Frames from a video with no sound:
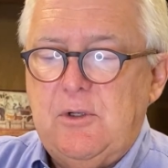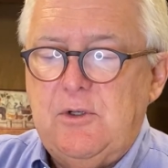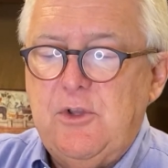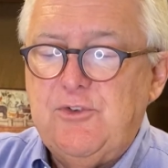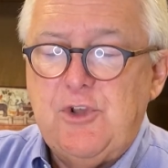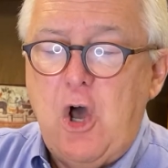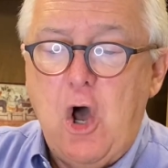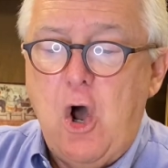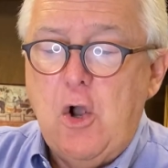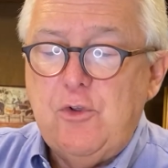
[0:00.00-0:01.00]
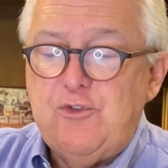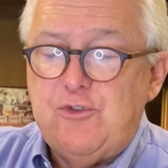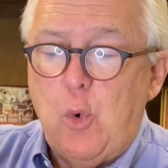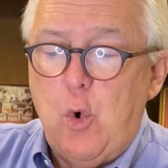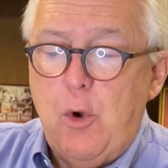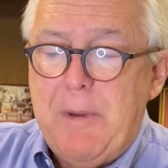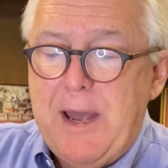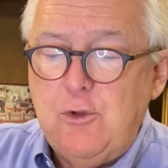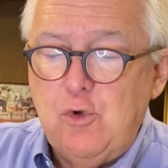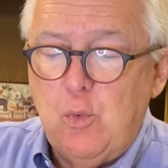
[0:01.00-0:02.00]
Does the hawk soar
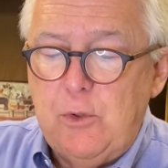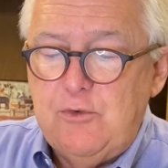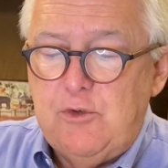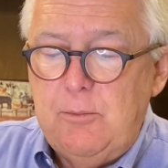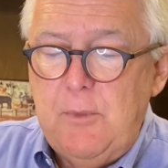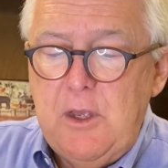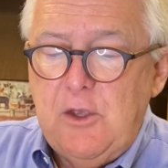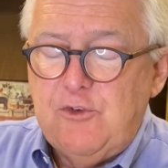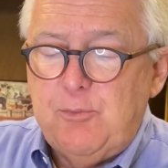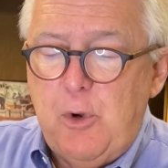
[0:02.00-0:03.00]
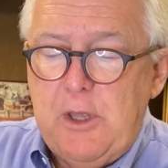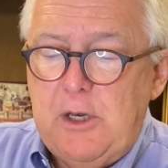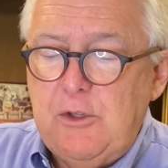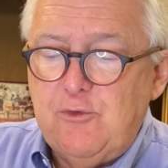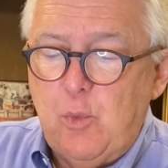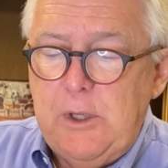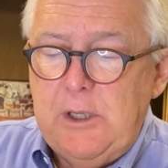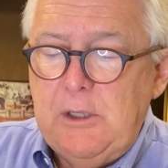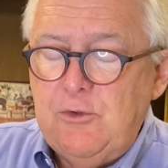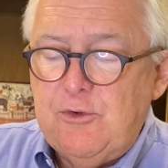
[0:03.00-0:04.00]
by your wisdom, spread his
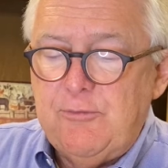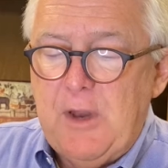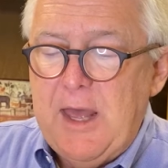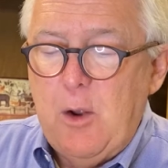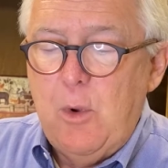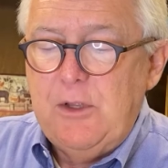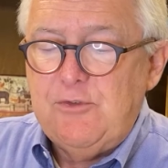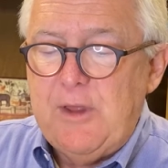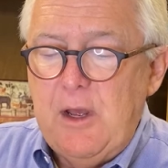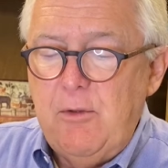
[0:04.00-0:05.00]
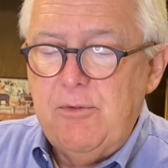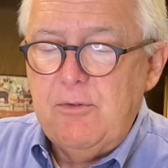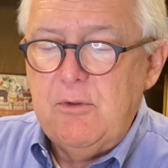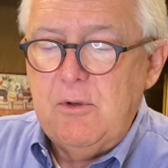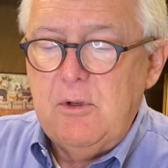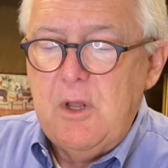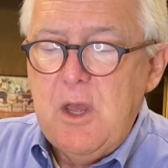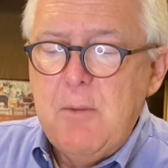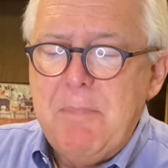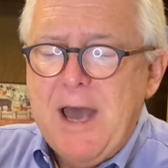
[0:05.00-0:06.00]
wings to fly away south?
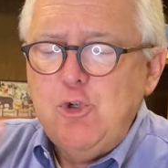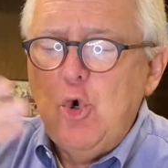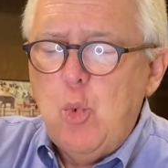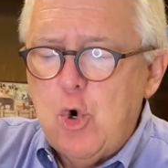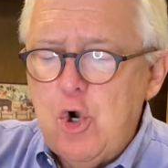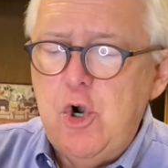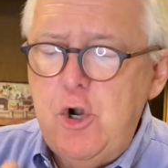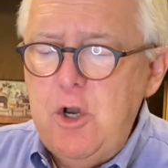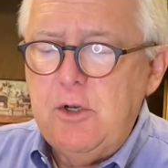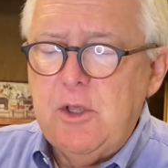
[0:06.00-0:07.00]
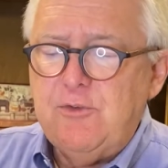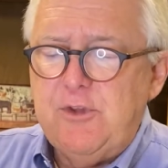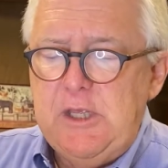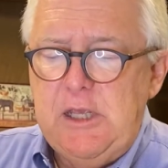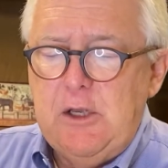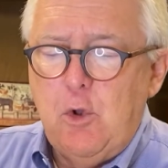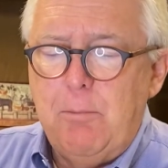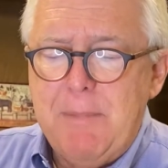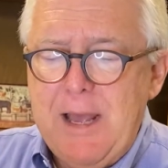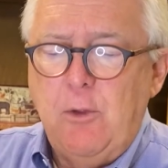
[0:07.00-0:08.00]
By your word does the eagle
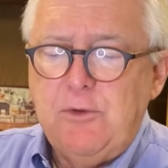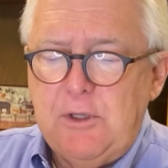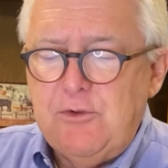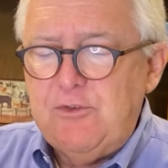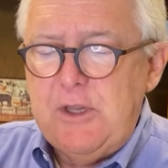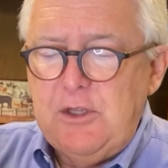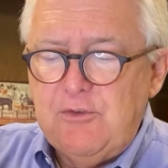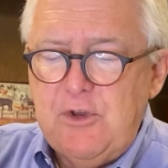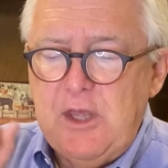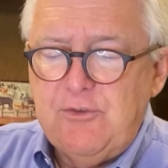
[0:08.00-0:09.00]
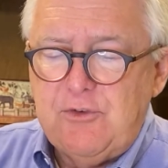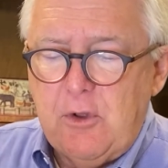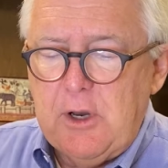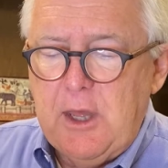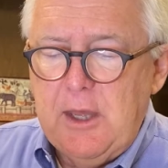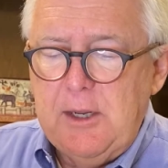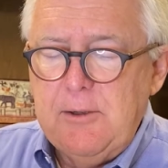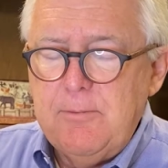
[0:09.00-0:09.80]
mount and set his nest on high?